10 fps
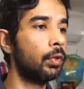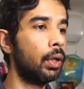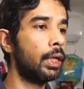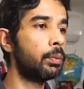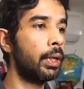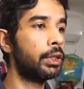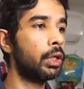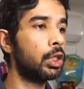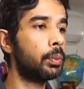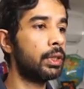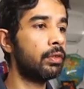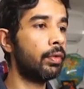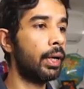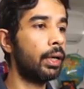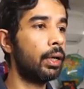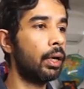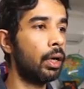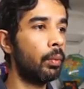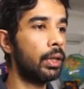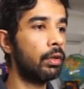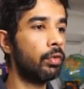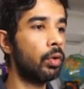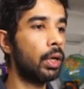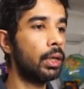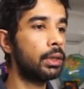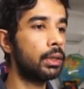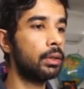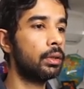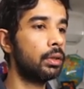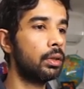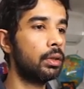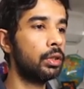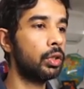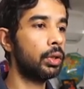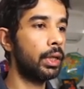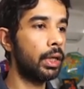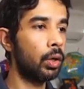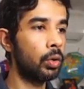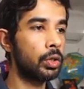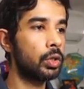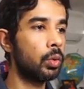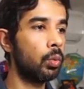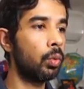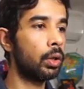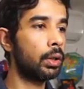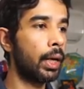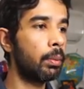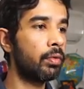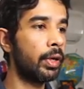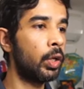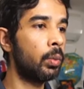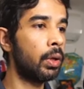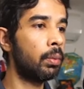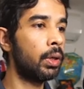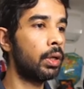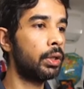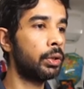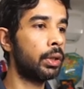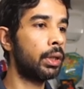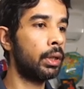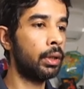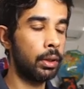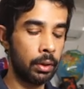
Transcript: Let's make sure to specify a weather forecast so that it knows what type of enumerable to return.